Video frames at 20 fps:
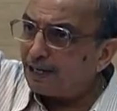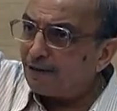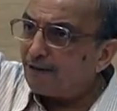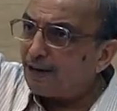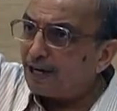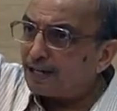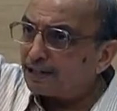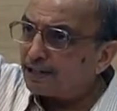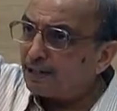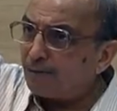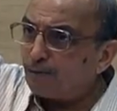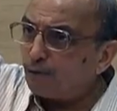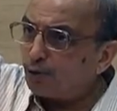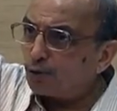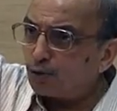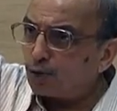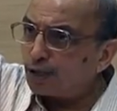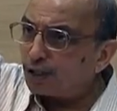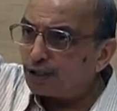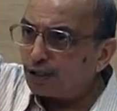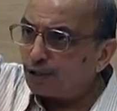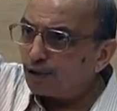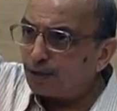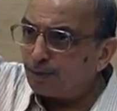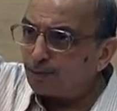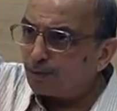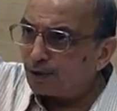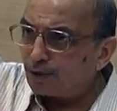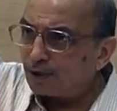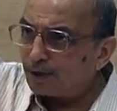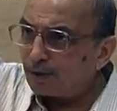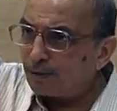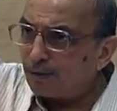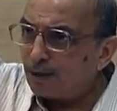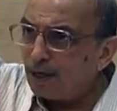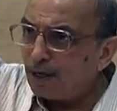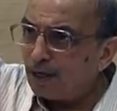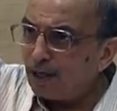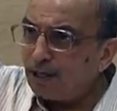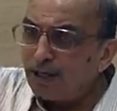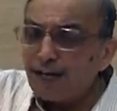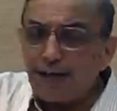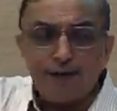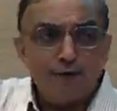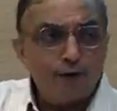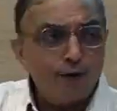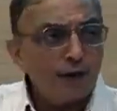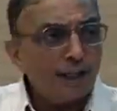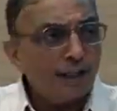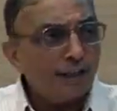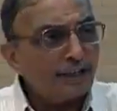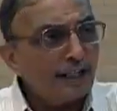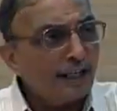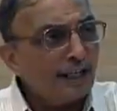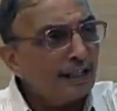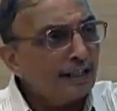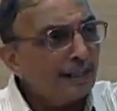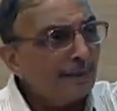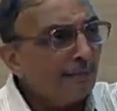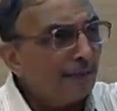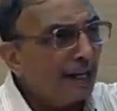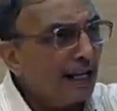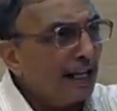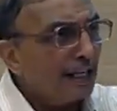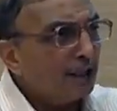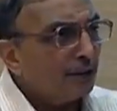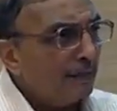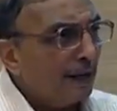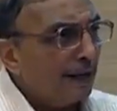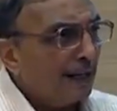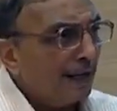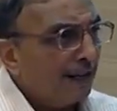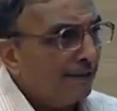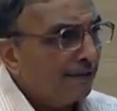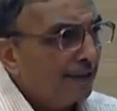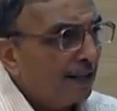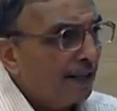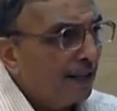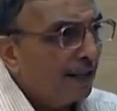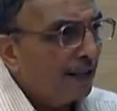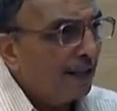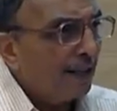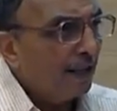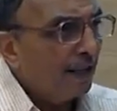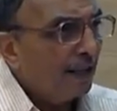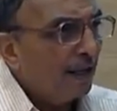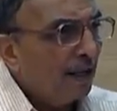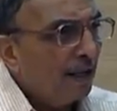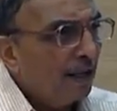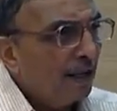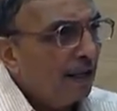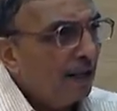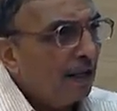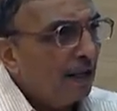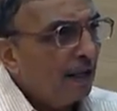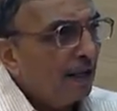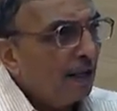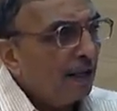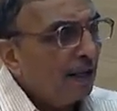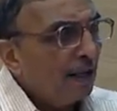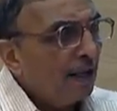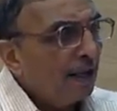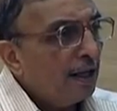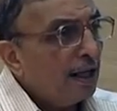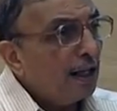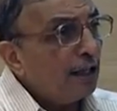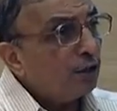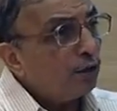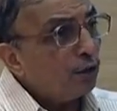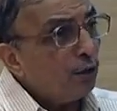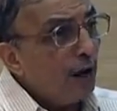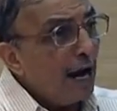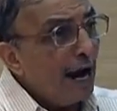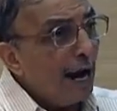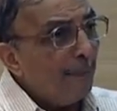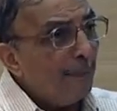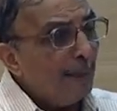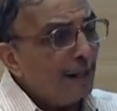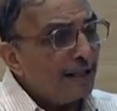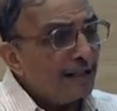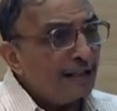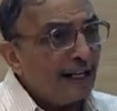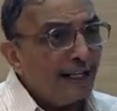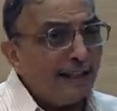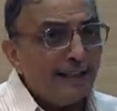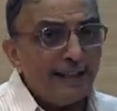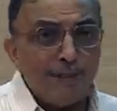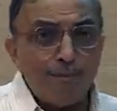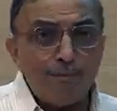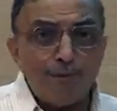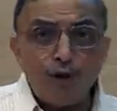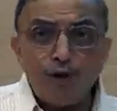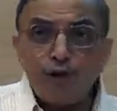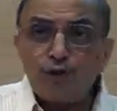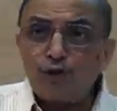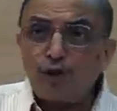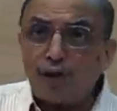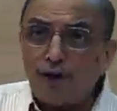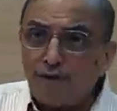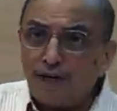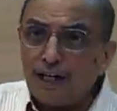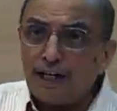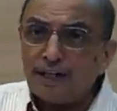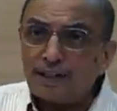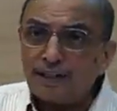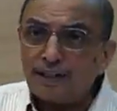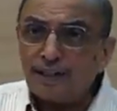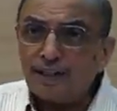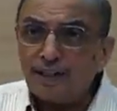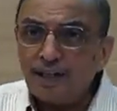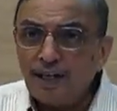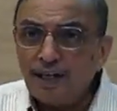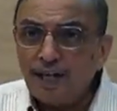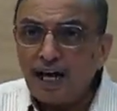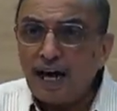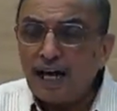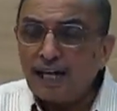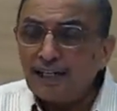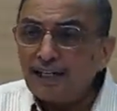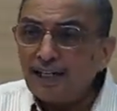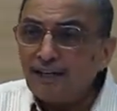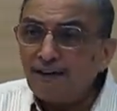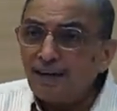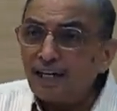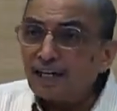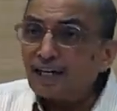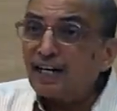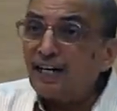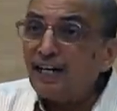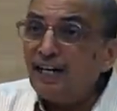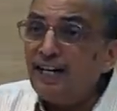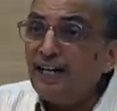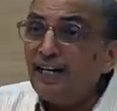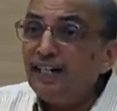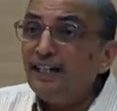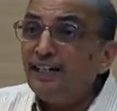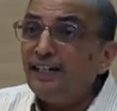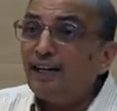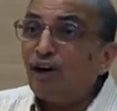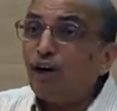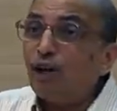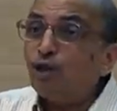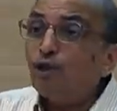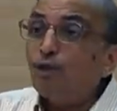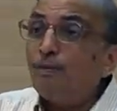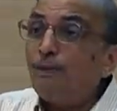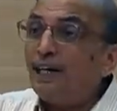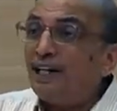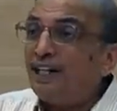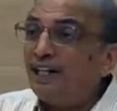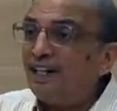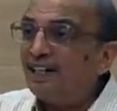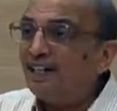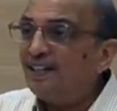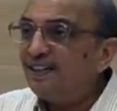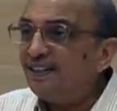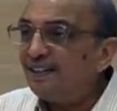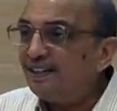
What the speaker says: have asked Dumbo to execute a program. Day before yesterday somebody else might have. It so happens that Dumbo's drawers are never cleaned automatically.